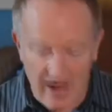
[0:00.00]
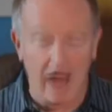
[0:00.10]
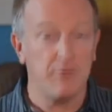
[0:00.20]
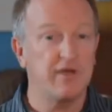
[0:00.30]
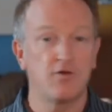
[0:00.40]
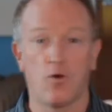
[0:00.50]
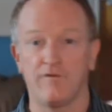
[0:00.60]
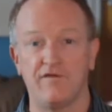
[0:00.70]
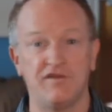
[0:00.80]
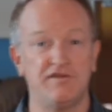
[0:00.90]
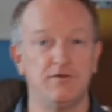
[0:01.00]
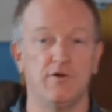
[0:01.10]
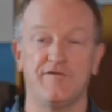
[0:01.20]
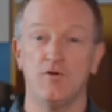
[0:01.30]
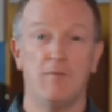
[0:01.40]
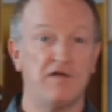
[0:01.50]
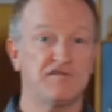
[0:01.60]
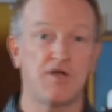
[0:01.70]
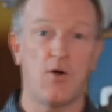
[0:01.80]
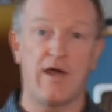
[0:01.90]
I read Core 52 a few months
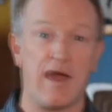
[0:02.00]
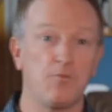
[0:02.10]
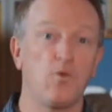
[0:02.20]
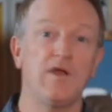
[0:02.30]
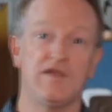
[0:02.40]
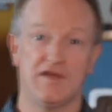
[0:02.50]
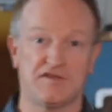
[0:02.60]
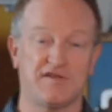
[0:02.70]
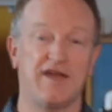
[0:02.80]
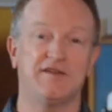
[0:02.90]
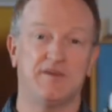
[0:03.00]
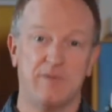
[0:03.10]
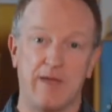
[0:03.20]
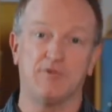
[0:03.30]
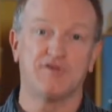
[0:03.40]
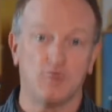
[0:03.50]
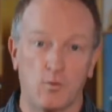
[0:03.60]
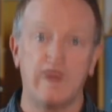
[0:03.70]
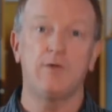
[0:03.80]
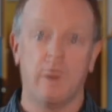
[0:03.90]
ago and I'm really excited to be able to
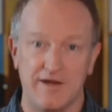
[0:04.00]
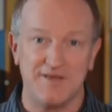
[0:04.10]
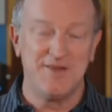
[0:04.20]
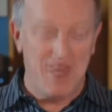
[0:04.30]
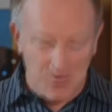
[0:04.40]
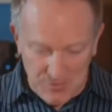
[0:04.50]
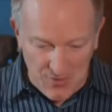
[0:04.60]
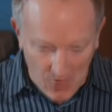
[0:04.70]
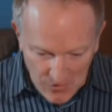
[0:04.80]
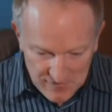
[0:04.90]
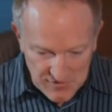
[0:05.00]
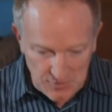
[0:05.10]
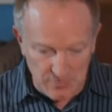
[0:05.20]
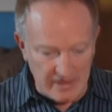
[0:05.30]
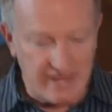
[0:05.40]
reread it with all of you.